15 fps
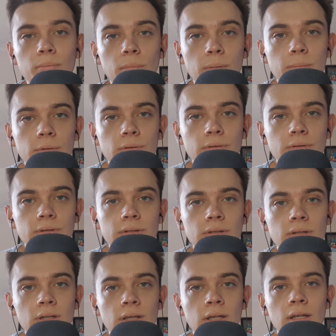bubbles
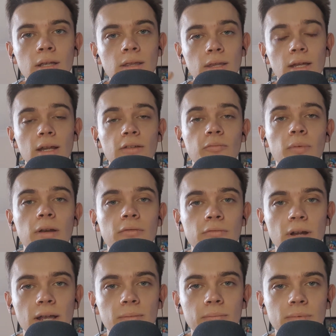that have been
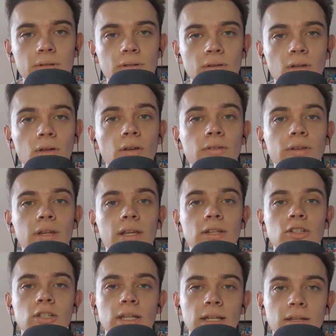wrapped on a
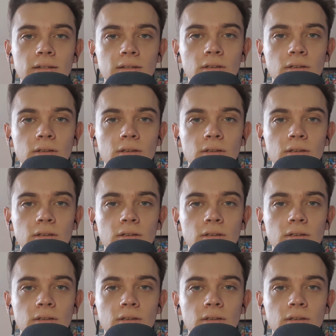sheet